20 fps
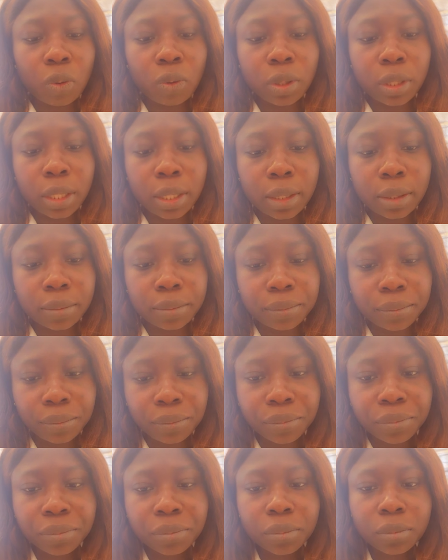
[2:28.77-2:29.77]
under.
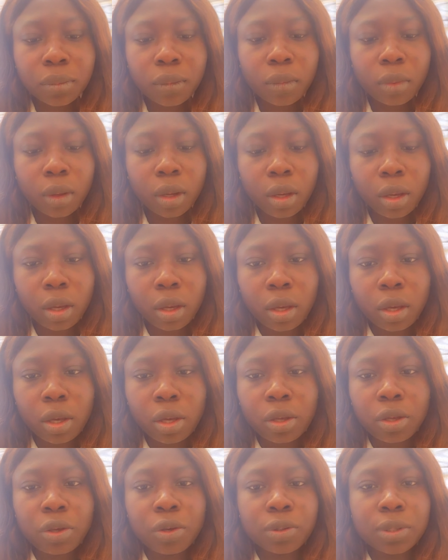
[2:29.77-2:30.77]

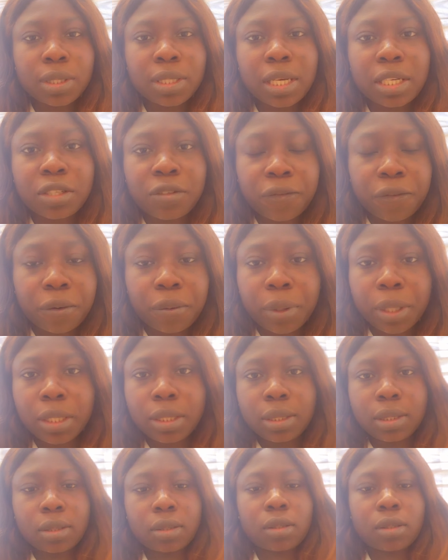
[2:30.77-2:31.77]
You search for it.